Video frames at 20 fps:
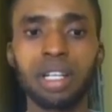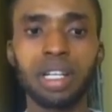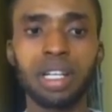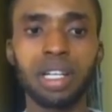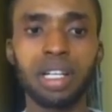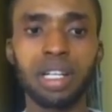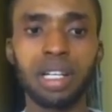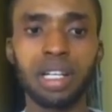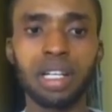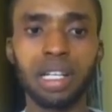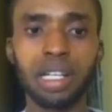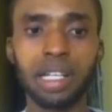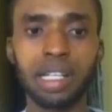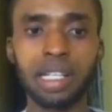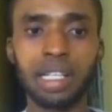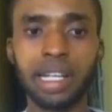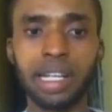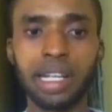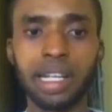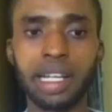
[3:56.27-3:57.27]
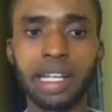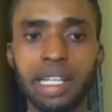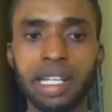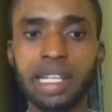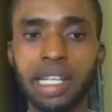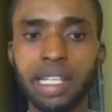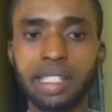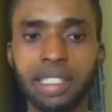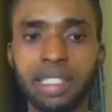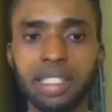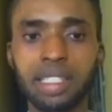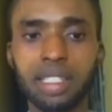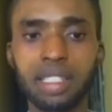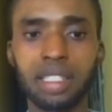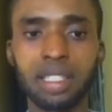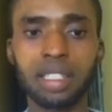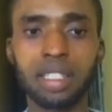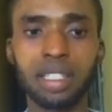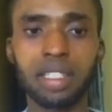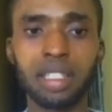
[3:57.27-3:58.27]
I can now say,
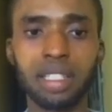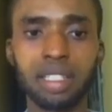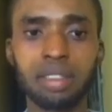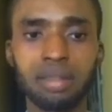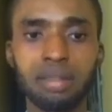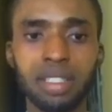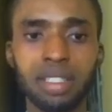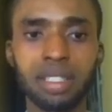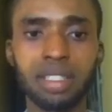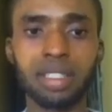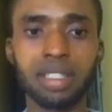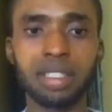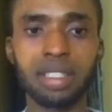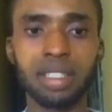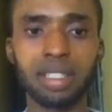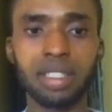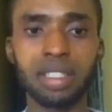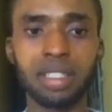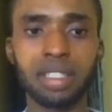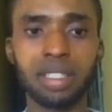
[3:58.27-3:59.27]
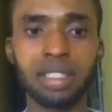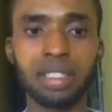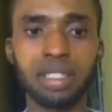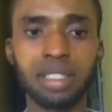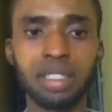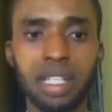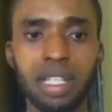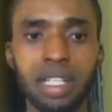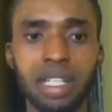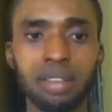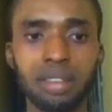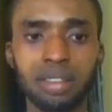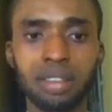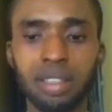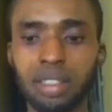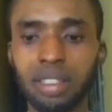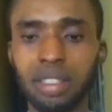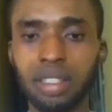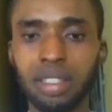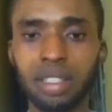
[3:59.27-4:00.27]
what is this? This is getter.
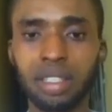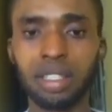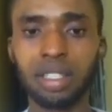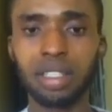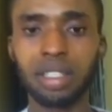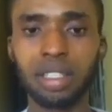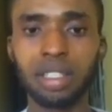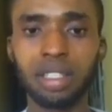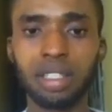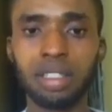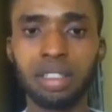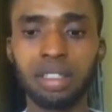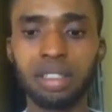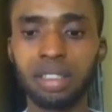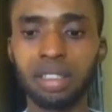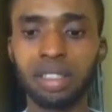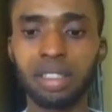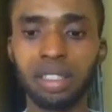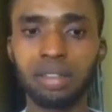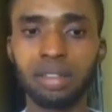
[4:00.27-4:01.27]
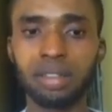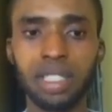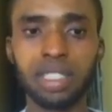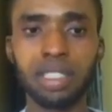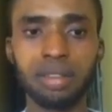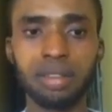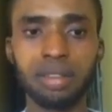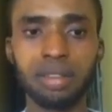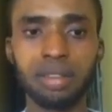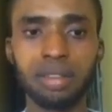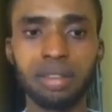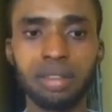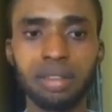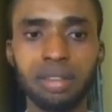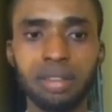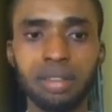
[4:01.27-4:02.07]
Oh, why this first?